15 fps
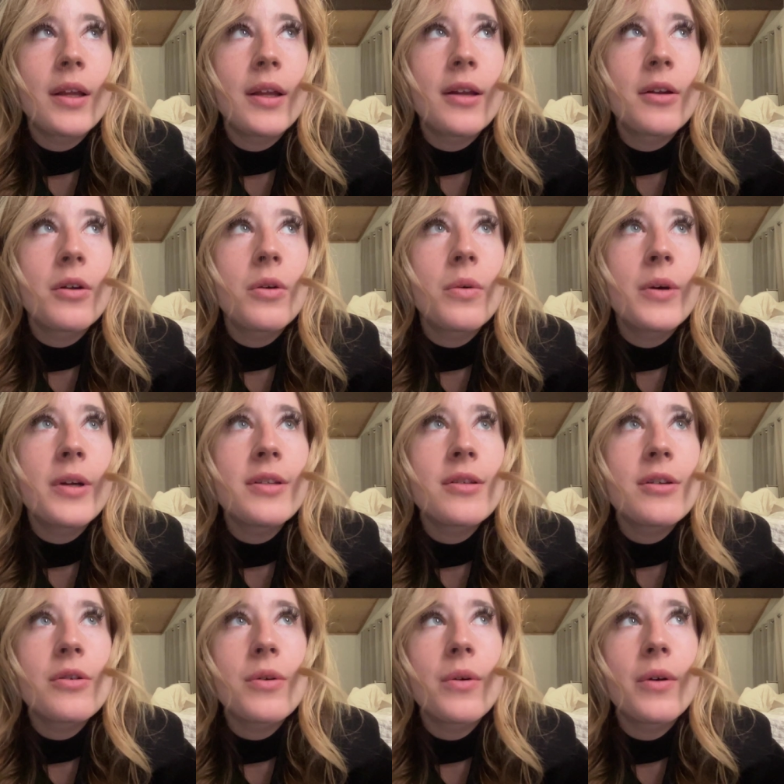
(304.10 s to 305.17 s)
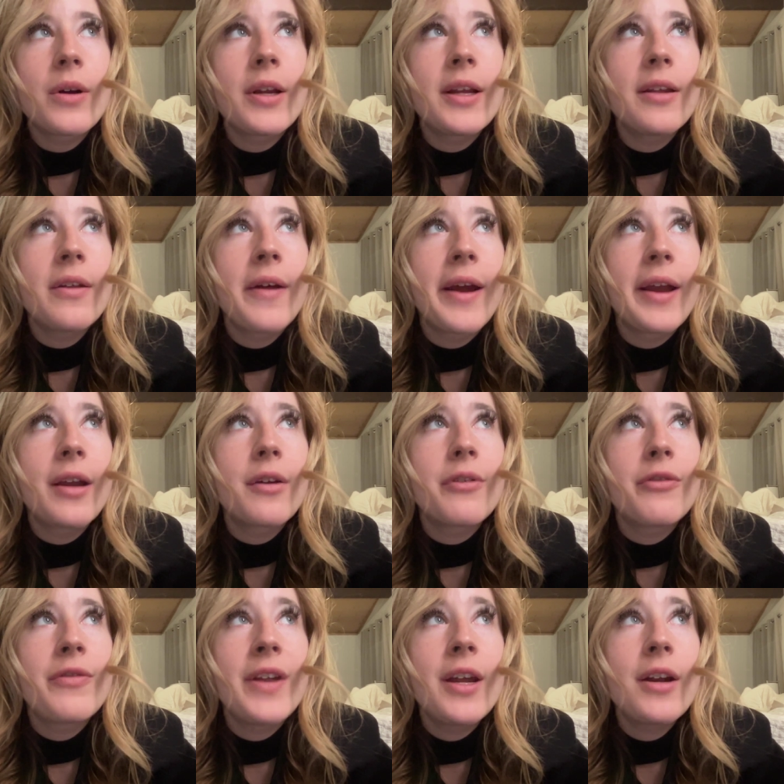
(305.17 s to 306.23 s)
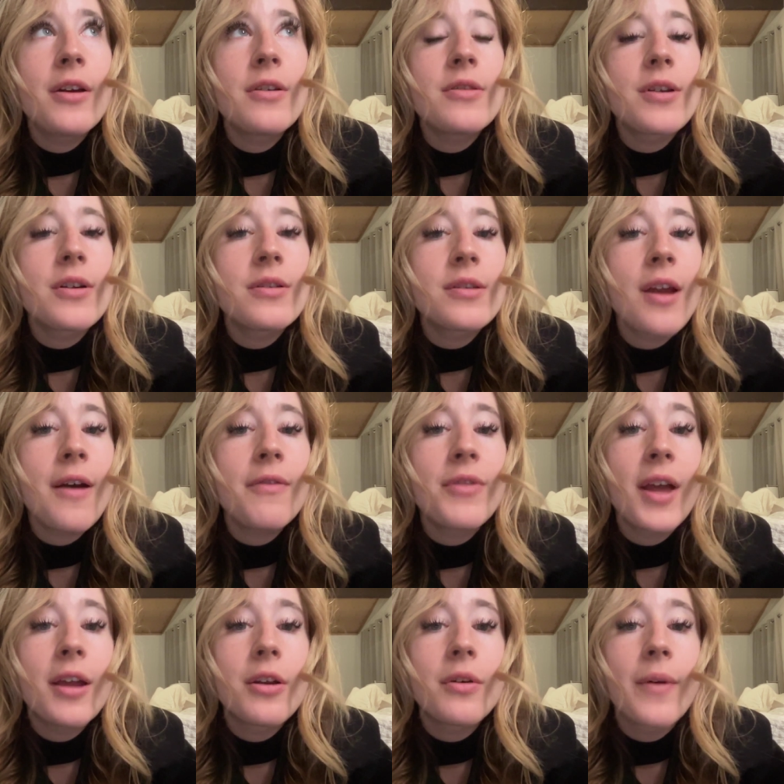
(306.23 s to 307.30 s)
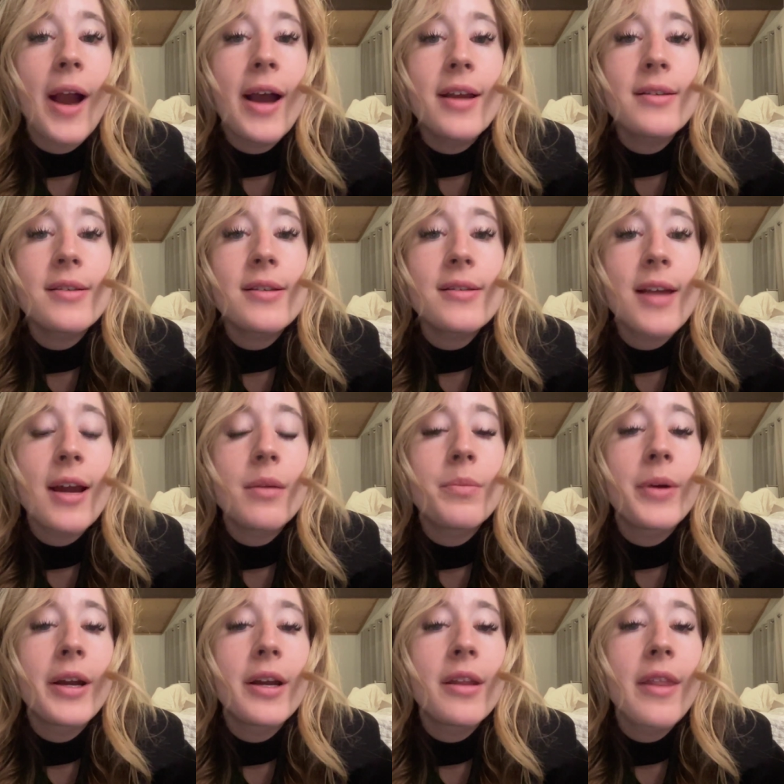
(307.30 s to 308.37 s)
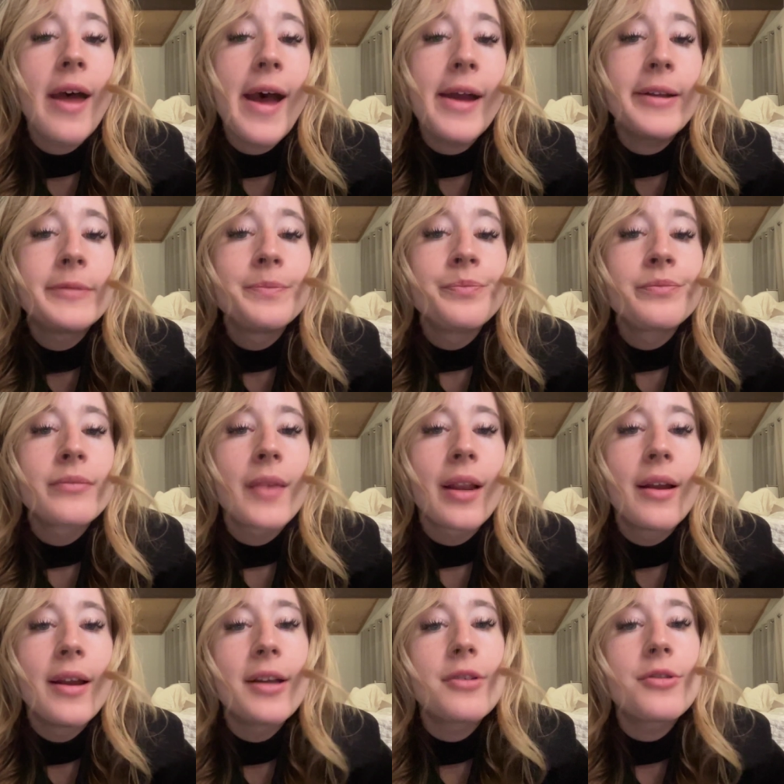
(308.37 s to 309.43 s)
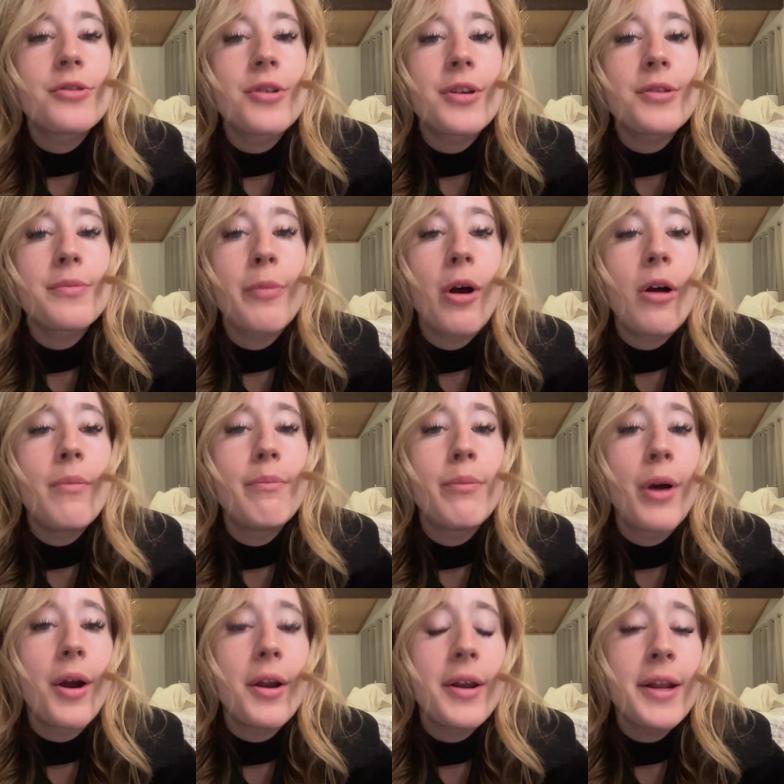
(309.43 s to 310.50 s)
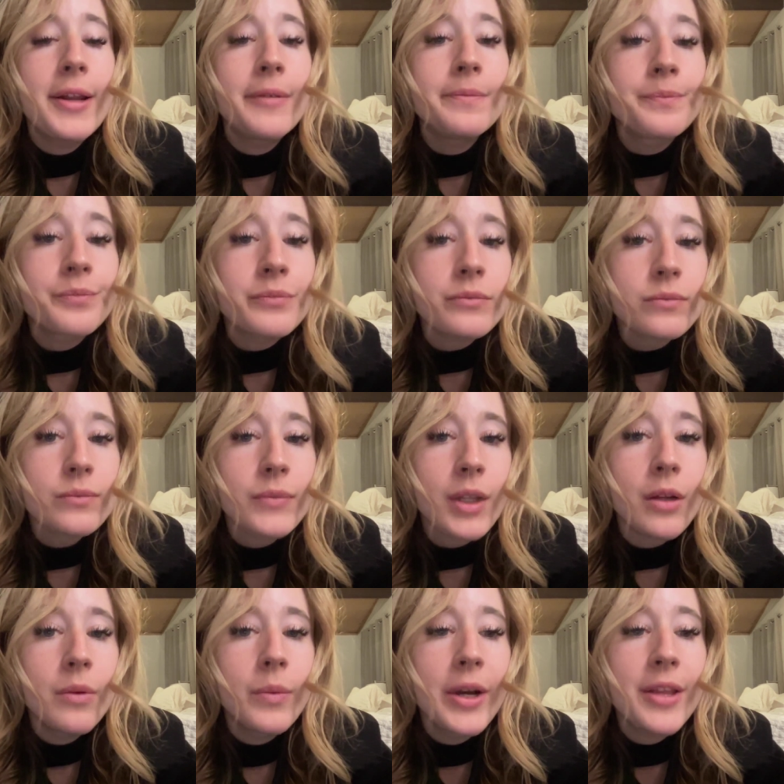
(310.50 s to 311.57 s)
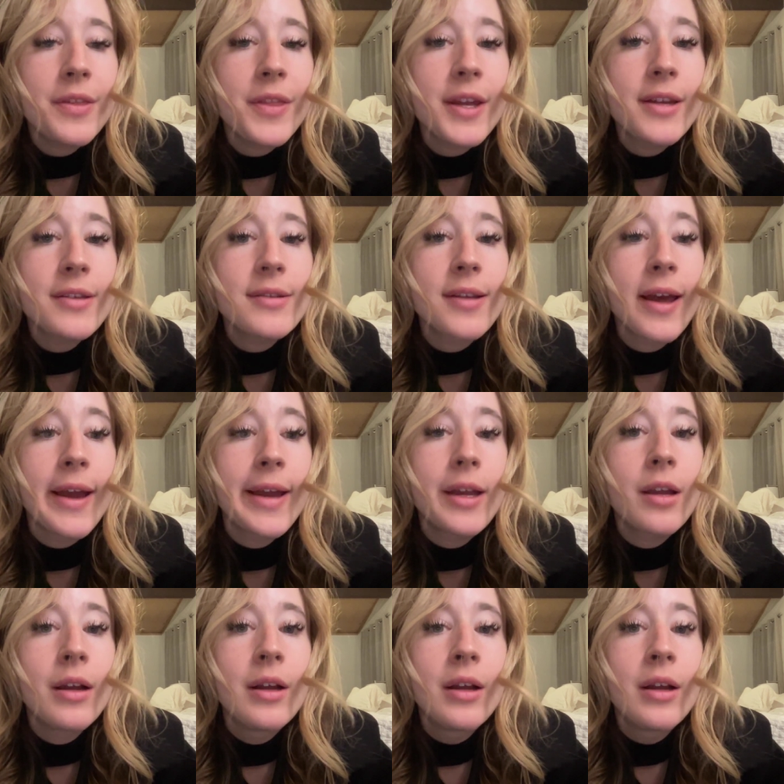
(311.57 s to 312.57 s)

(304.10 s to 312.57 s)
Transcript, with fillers: inquisitory like fears or stuff that arises i pray that it's just bombarded with this like